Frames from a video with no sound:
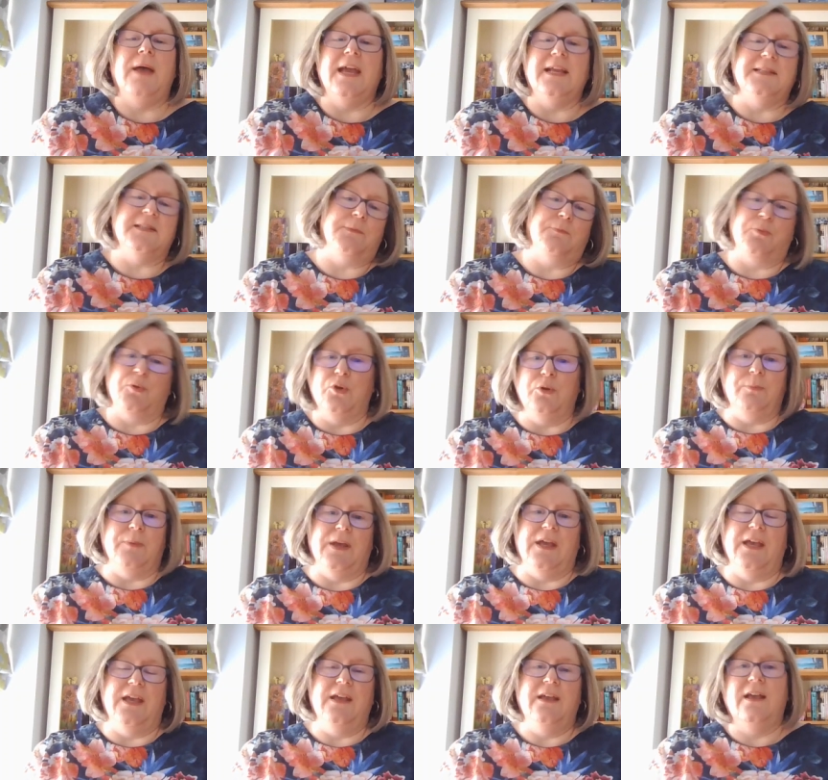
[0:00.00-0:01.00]
paid to brew
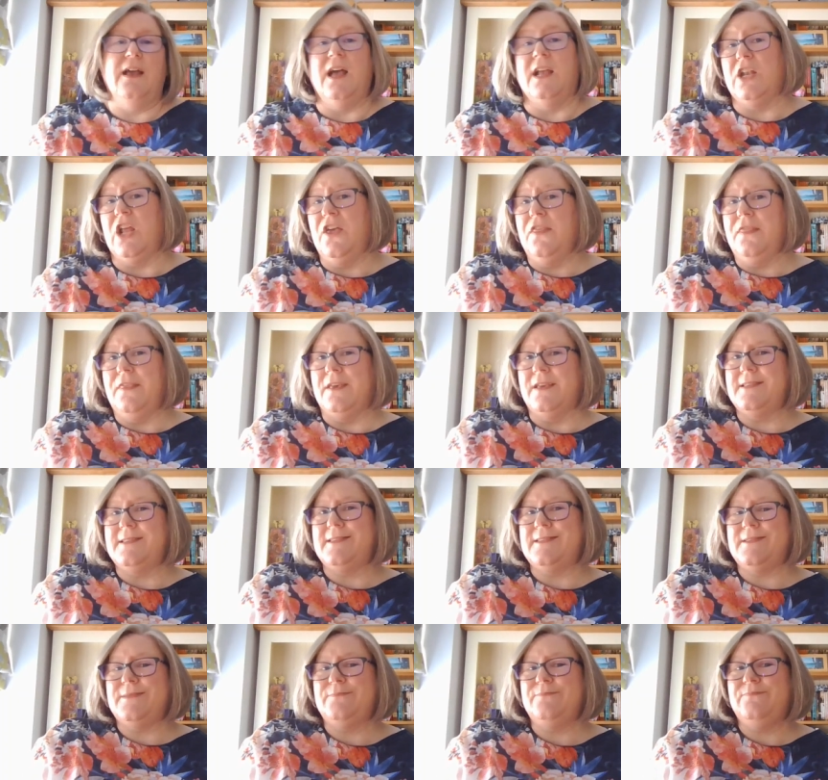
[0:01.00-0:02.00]
beer, and others.